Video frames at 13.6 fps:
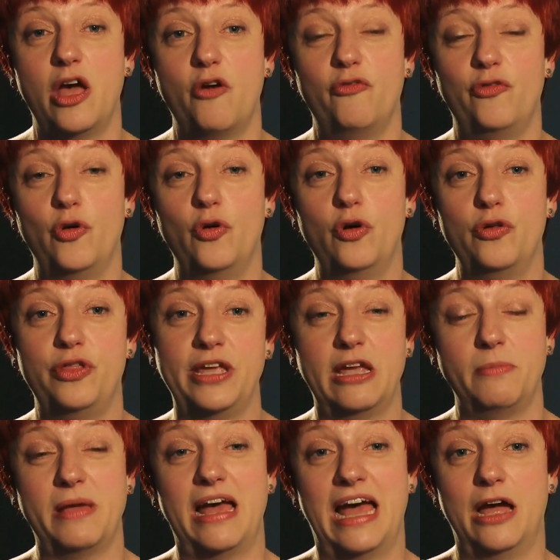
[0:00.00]
for thinking
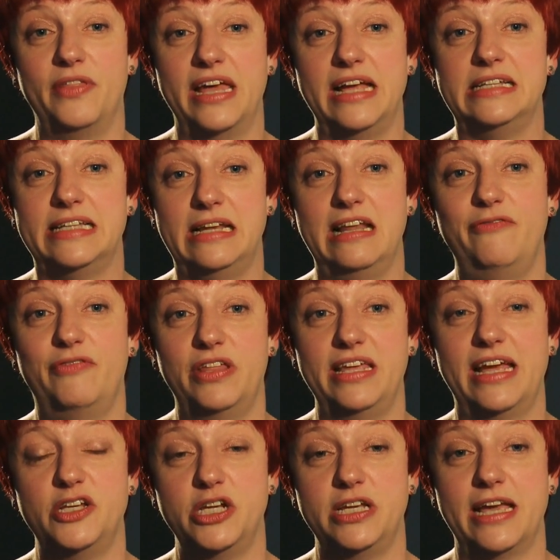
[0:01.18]
about how they deliver the
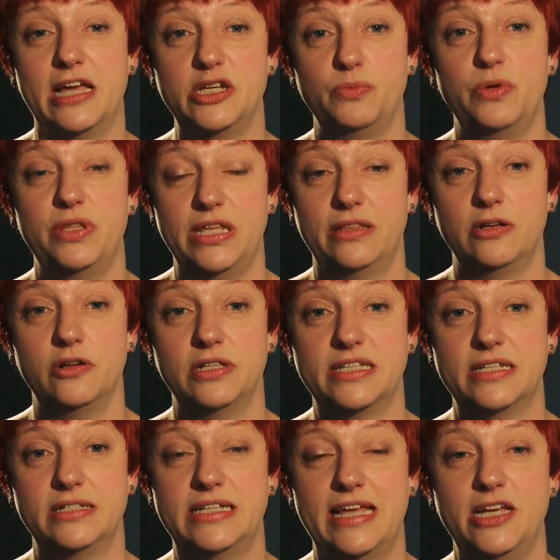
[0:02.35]
education within the
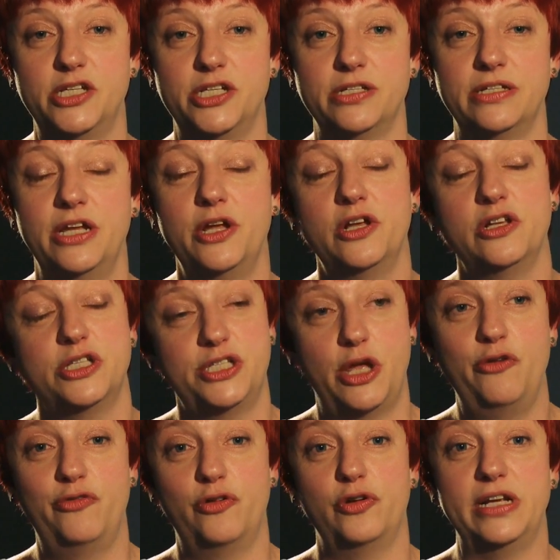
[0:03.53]
consultation. So
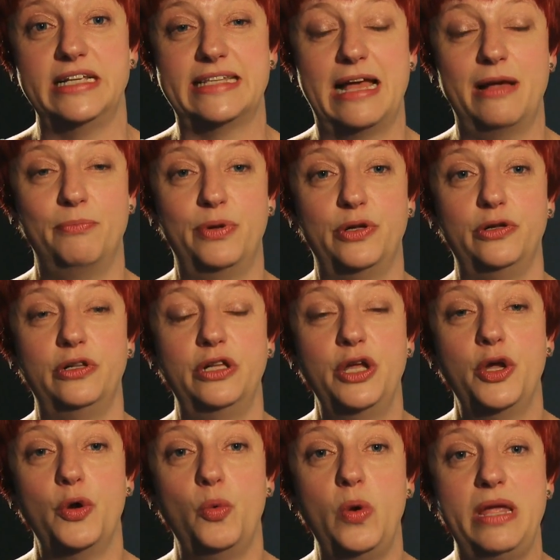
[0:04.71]
for example,
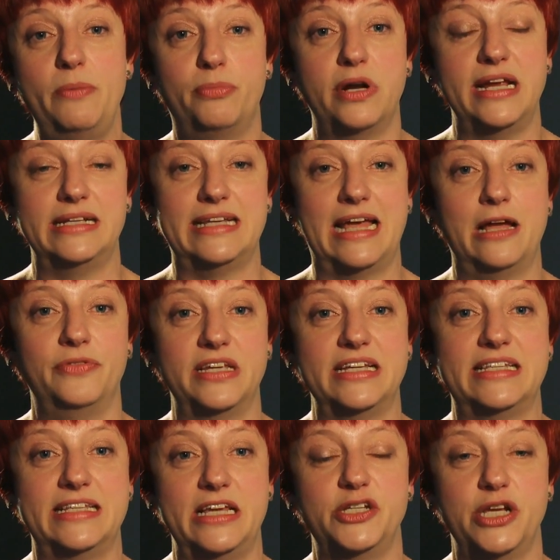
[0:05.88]
we break down the
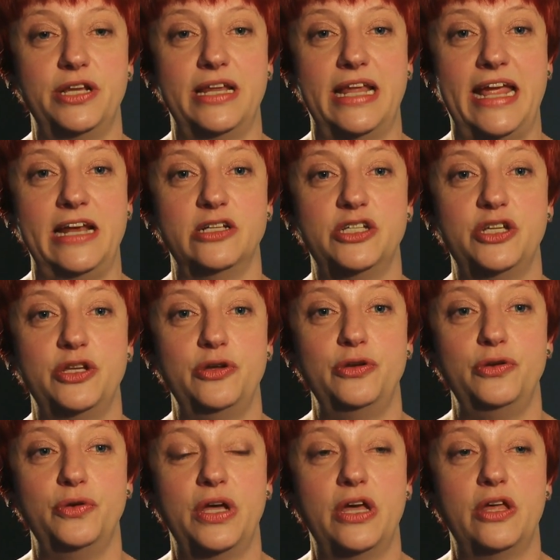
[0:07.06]
decision
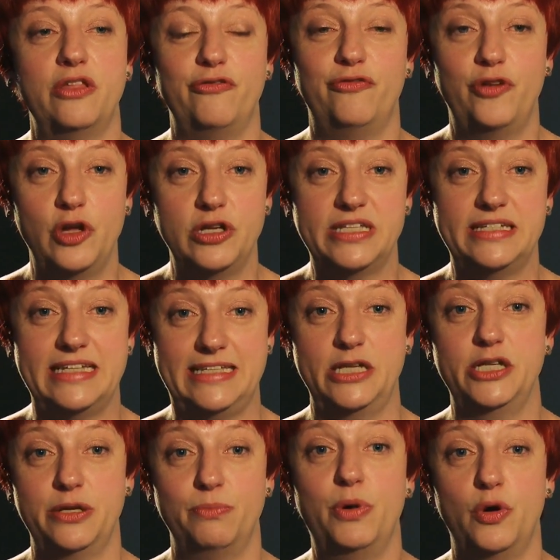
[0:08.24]
into the first
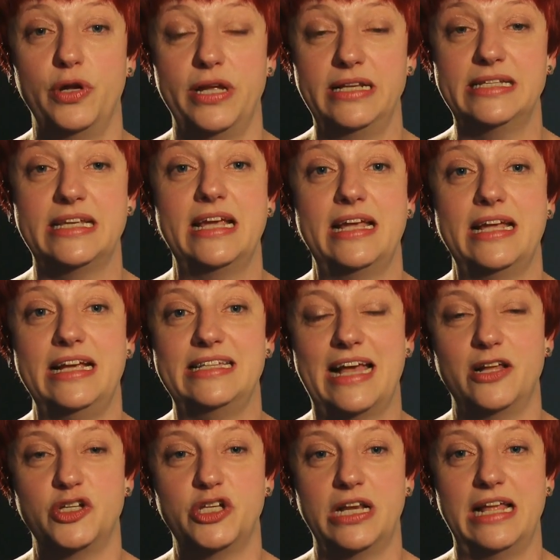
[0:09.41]
decision point is
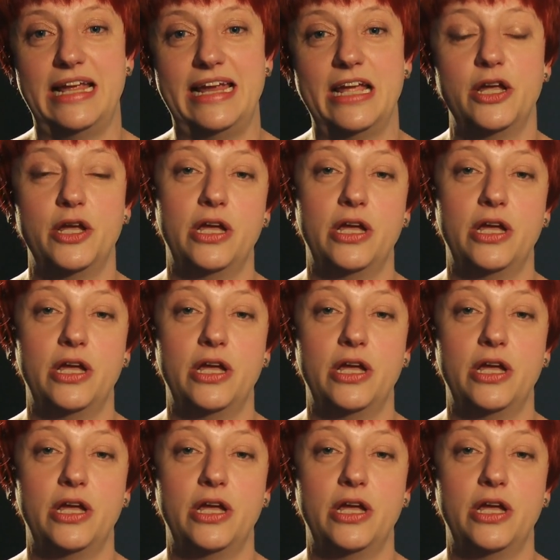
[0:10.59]
actually